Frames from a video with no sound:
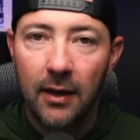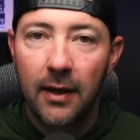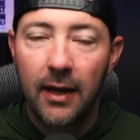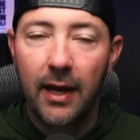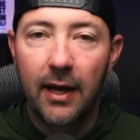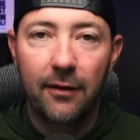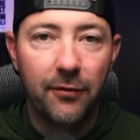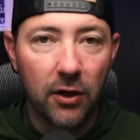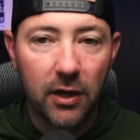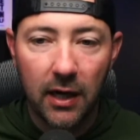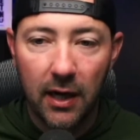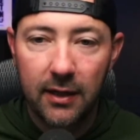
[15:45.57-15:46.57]
and if you're
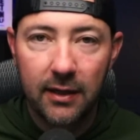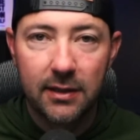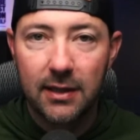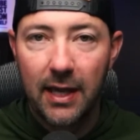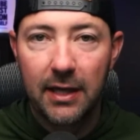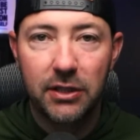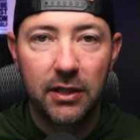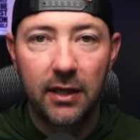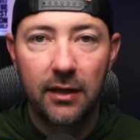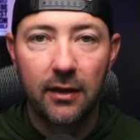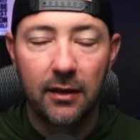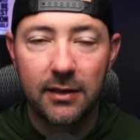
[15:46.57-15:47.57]
cutting and slashing in
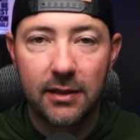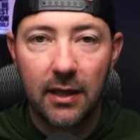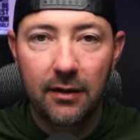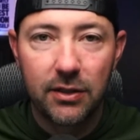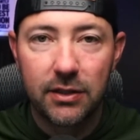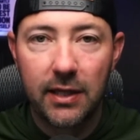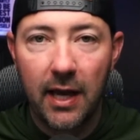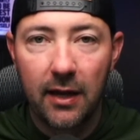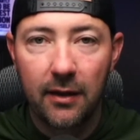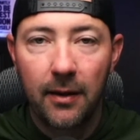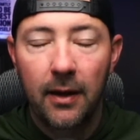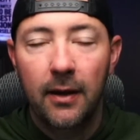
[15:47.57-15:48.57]
there instead of just standing.
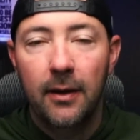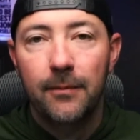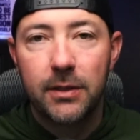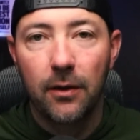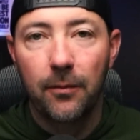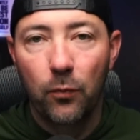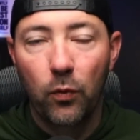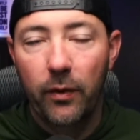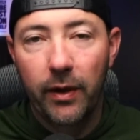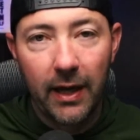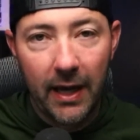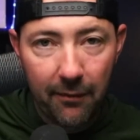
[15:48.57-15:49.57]
So we, we
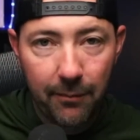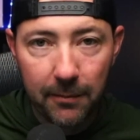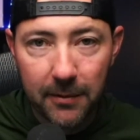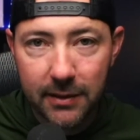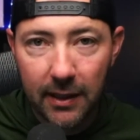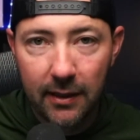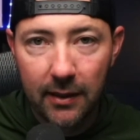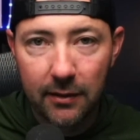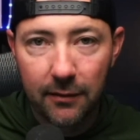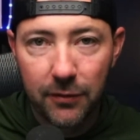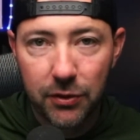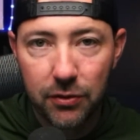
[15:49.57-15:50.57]
can have people standing out there
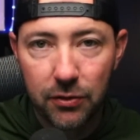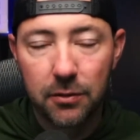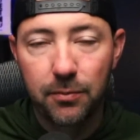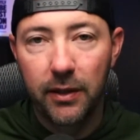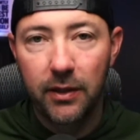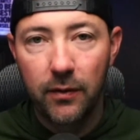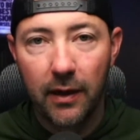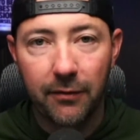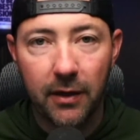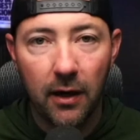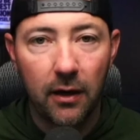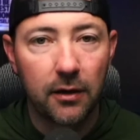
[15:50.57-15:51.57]
for shooters, but you have
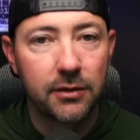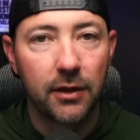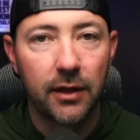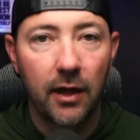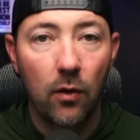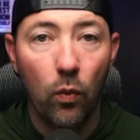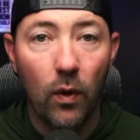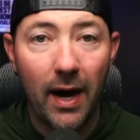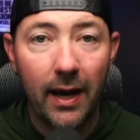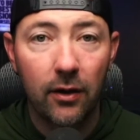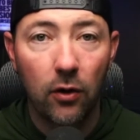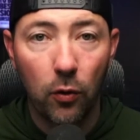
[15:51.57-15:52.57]
cutters, they're gonna get
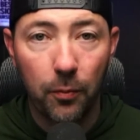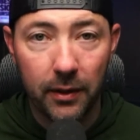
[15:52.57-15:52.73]
wide open